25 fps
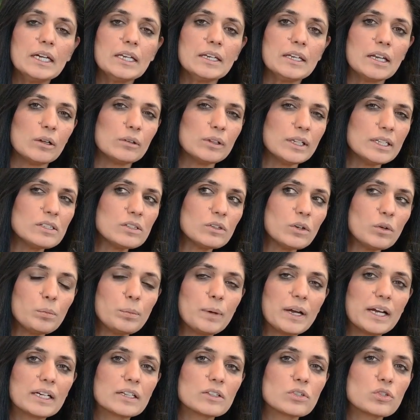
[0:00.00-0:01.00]
Now let's go
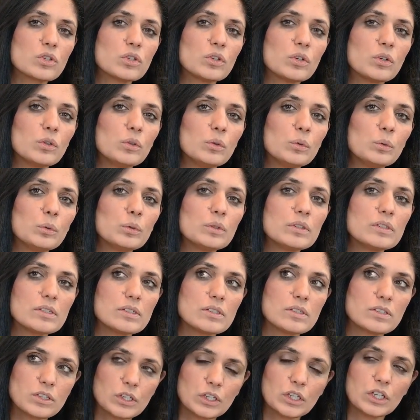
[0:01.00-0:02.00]
back to
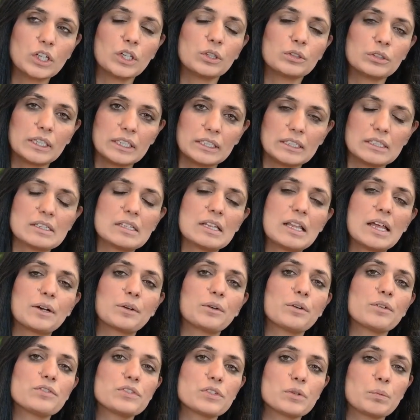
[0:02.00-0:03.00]
securing this
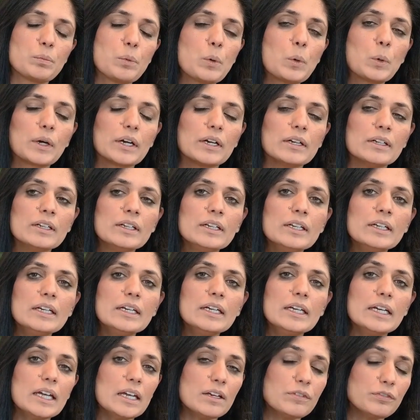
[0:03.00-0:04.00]
letter of support.
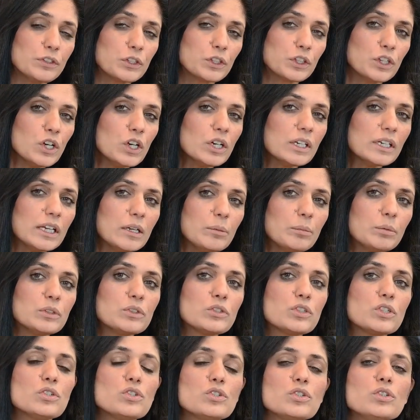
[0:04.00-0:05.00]
If you're not able
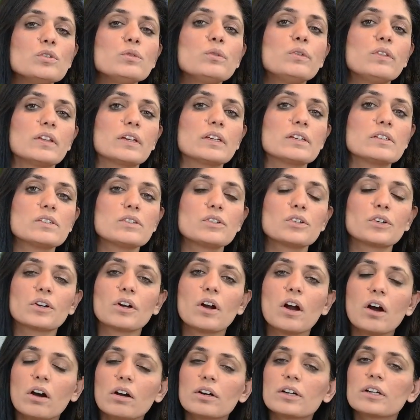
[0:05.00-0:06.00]
to do this,
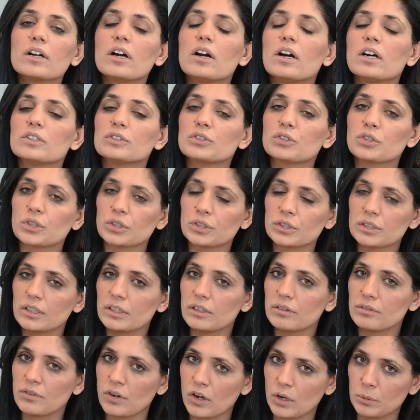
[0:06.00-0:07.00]
there are
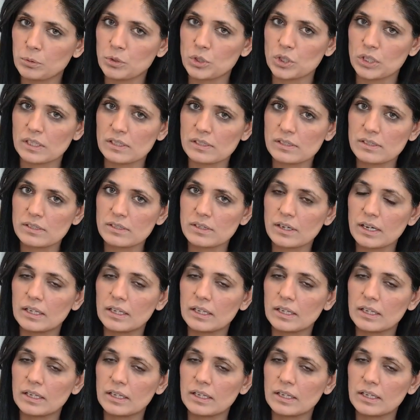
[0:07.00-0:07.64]
alternative options.